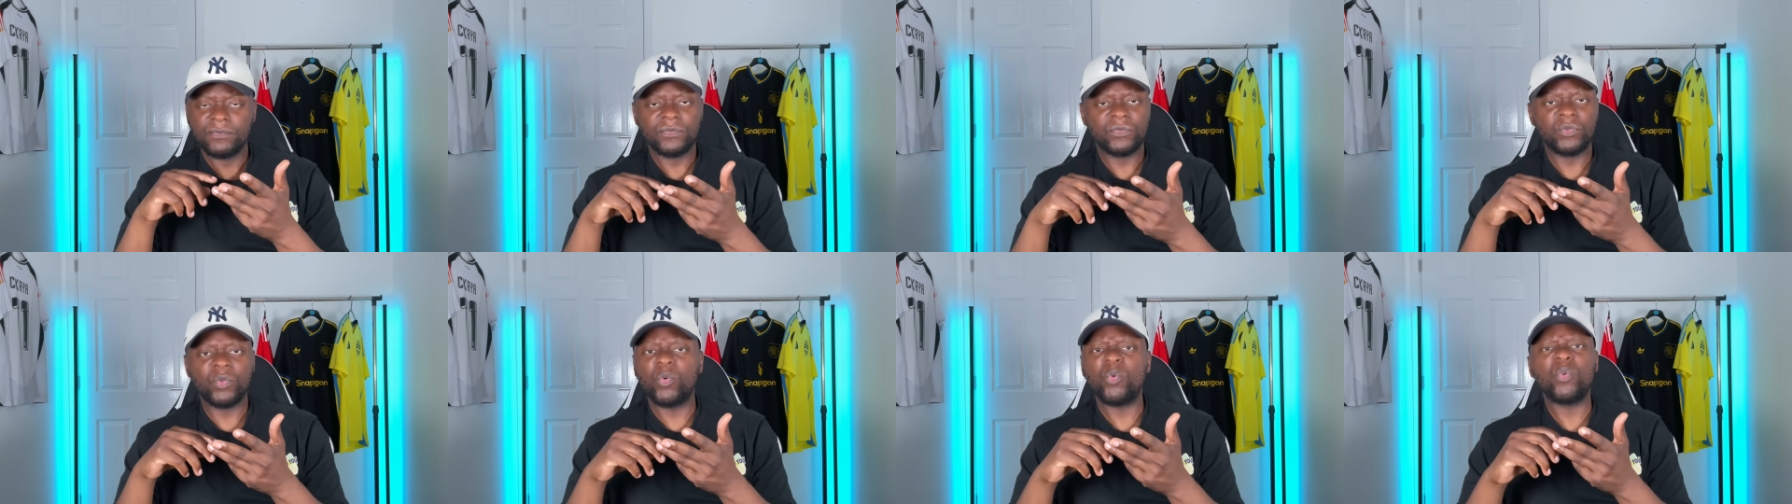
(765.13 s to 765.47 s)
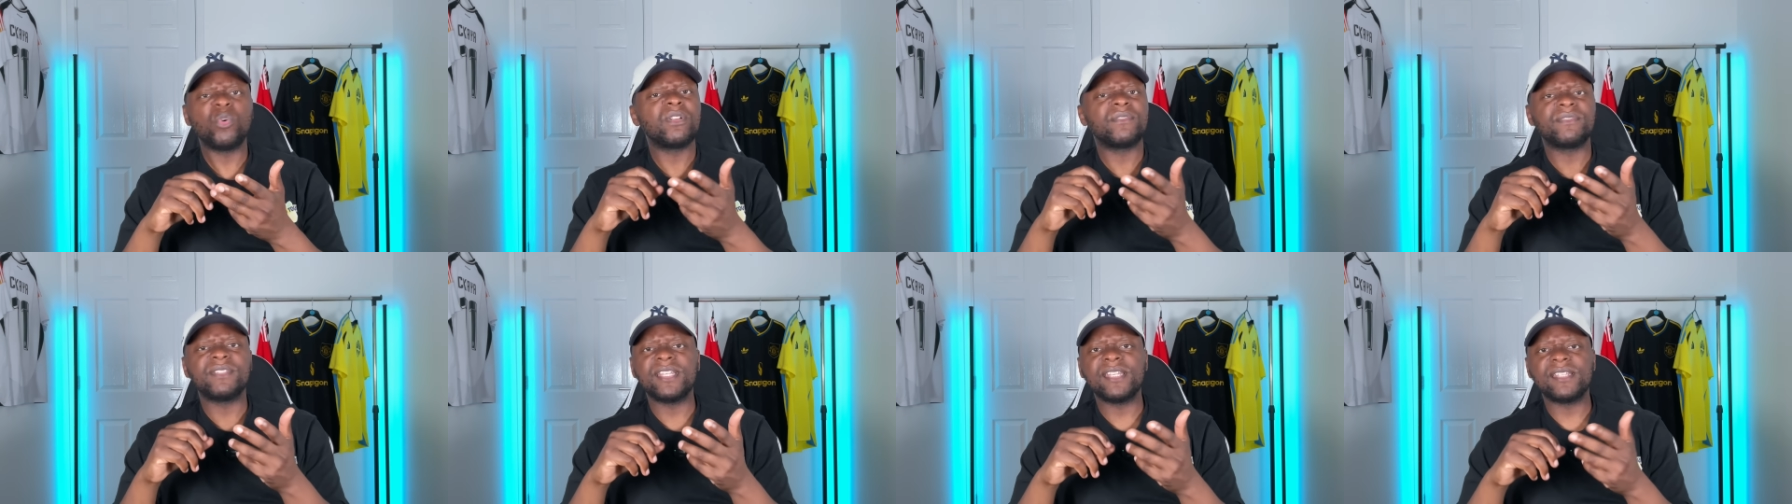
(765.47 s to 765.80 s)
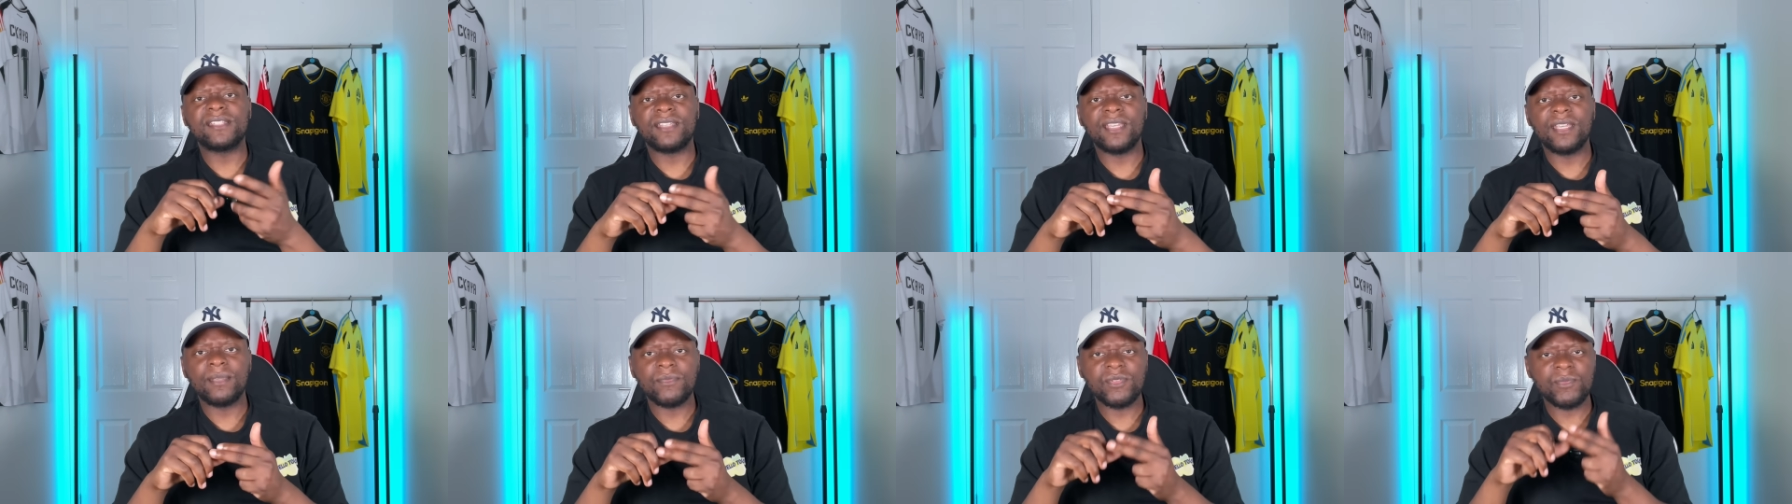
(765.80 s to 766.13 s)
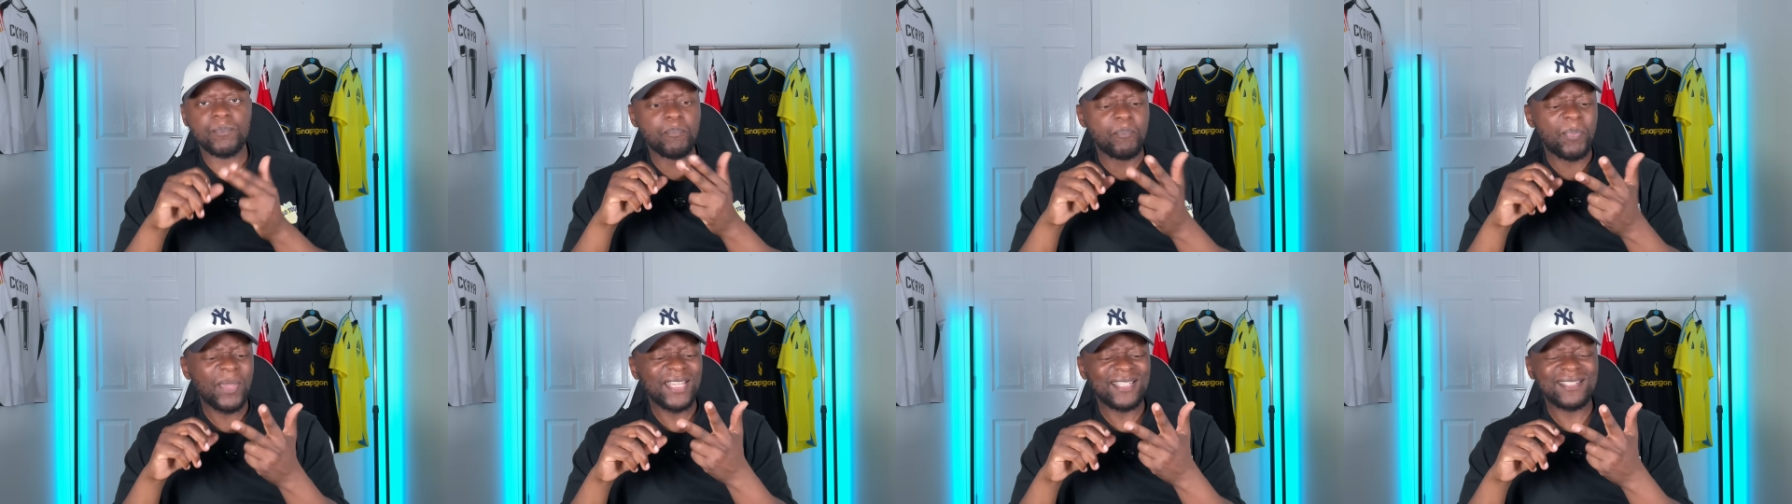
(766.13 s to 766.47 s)
all of these teams,
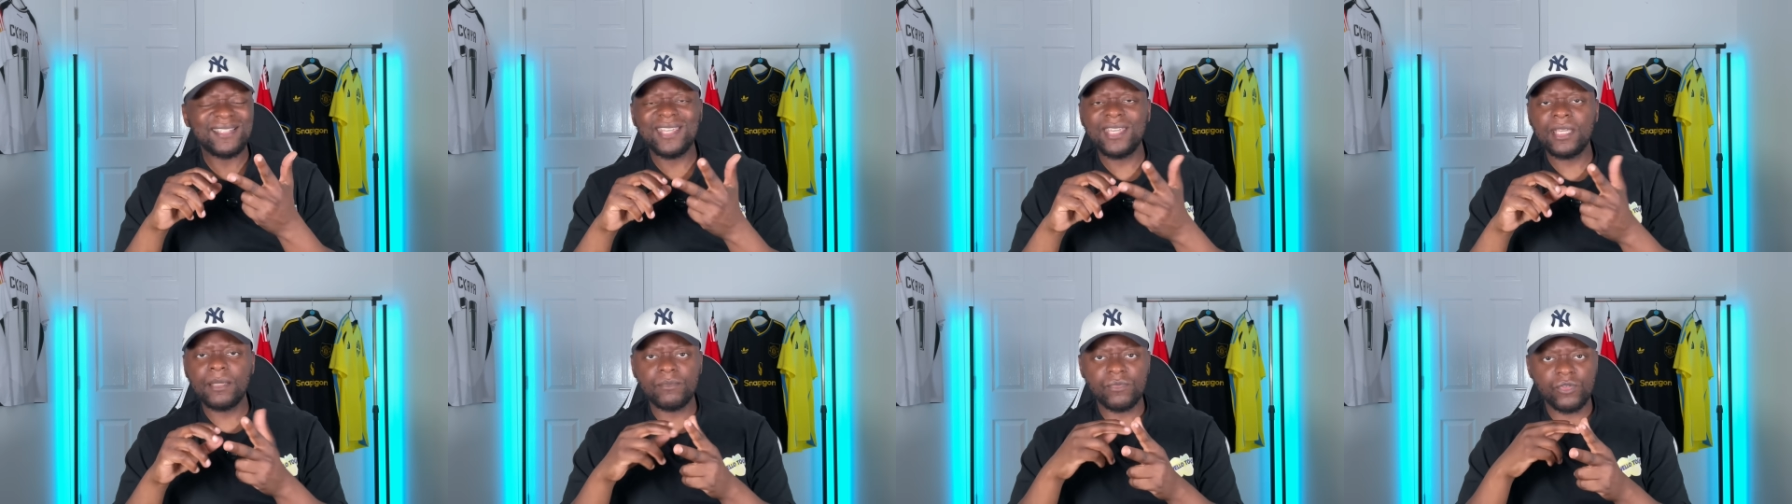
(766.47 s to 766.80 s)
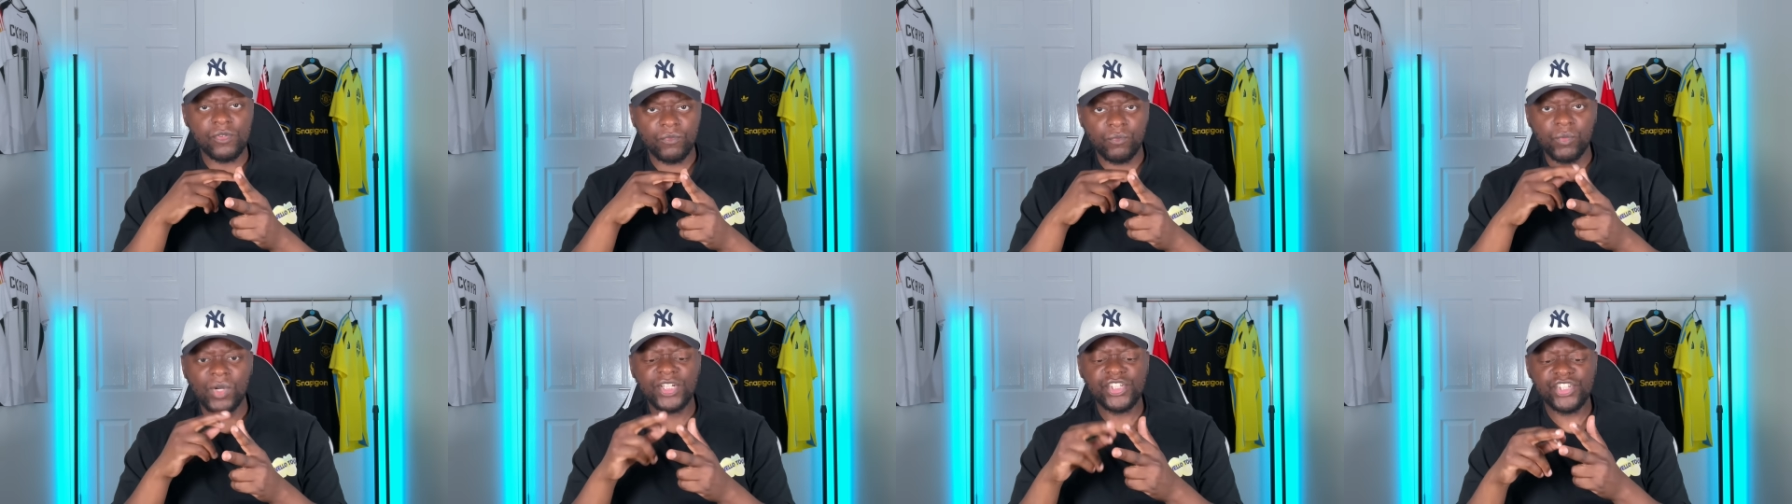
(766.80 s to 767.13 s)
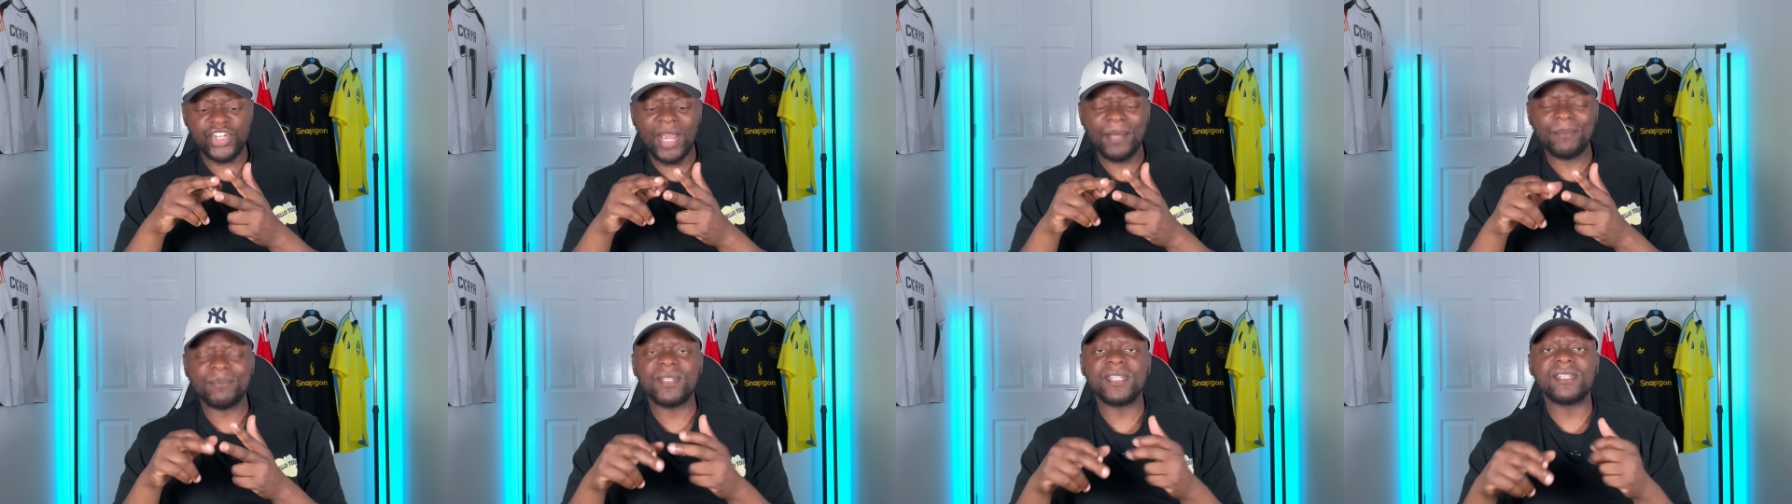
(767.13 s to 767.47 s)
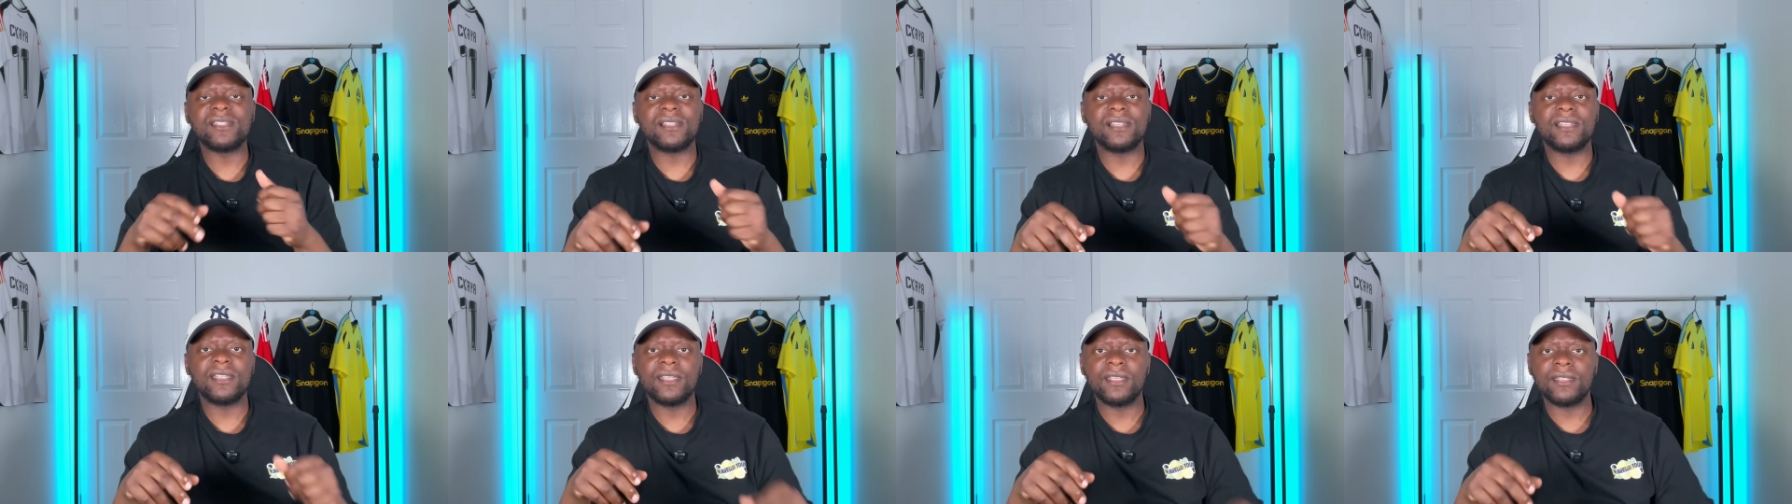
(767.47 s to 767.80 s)
big teams who've won Champions
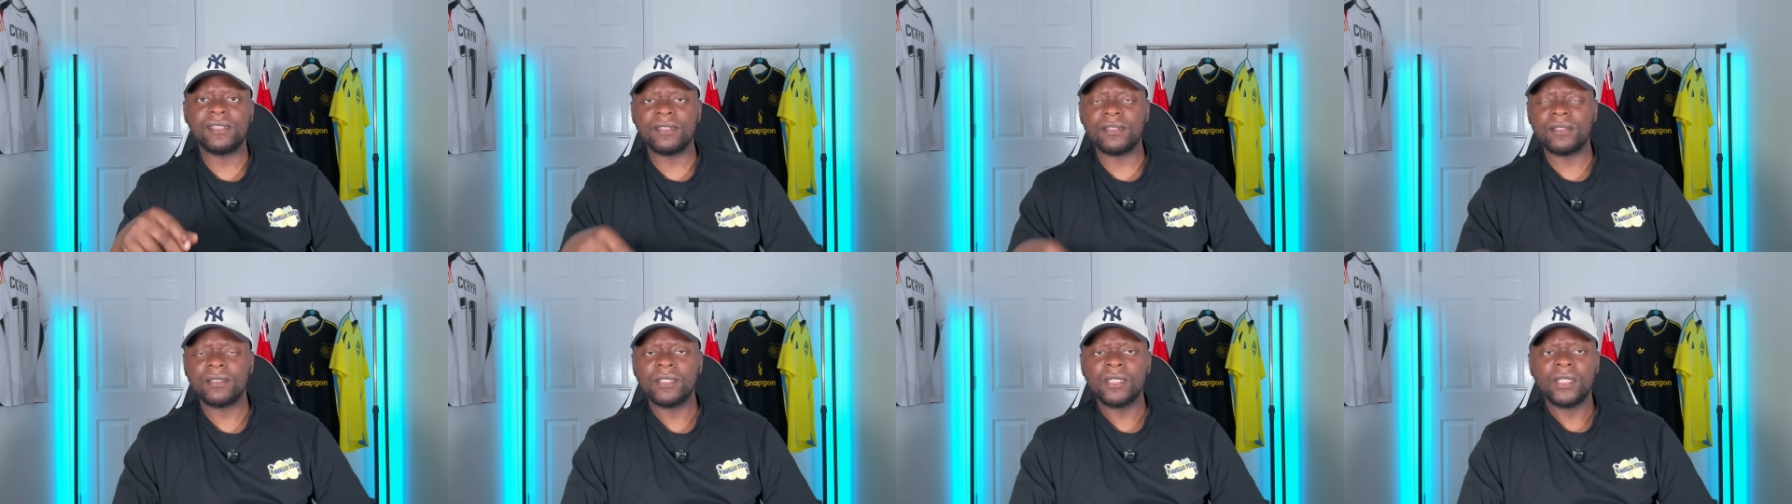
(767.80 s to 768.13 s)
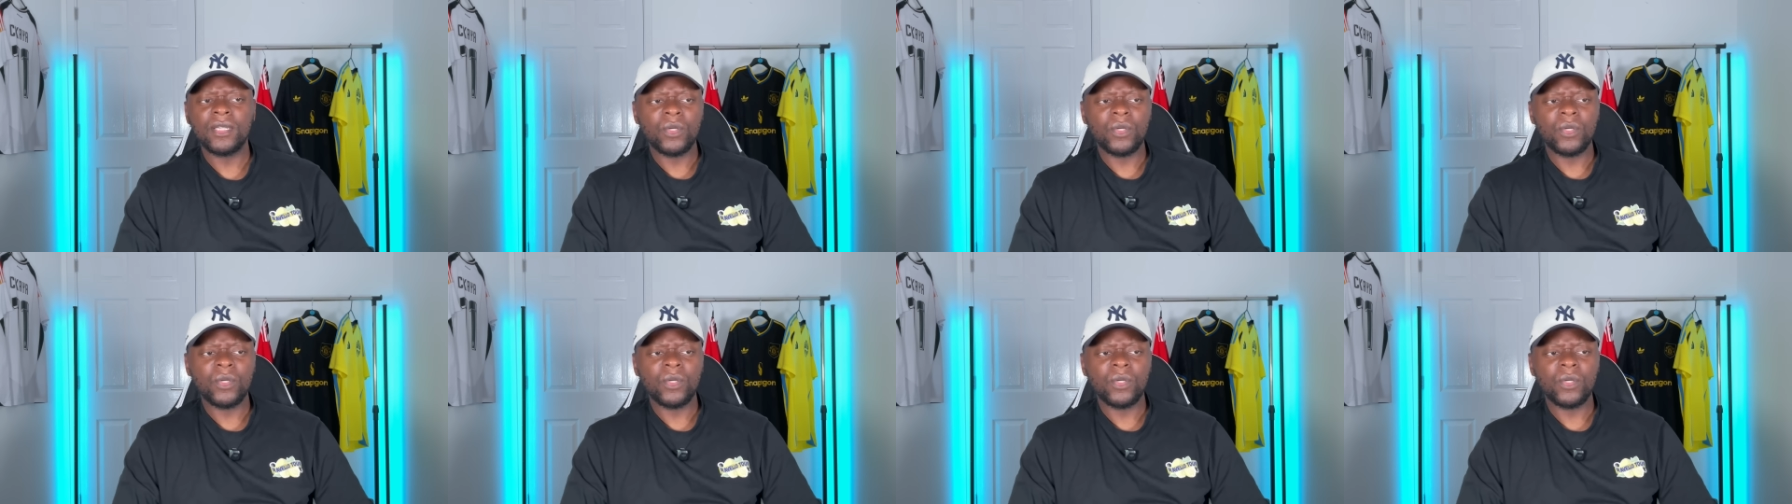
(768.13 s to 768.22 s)
Leagues and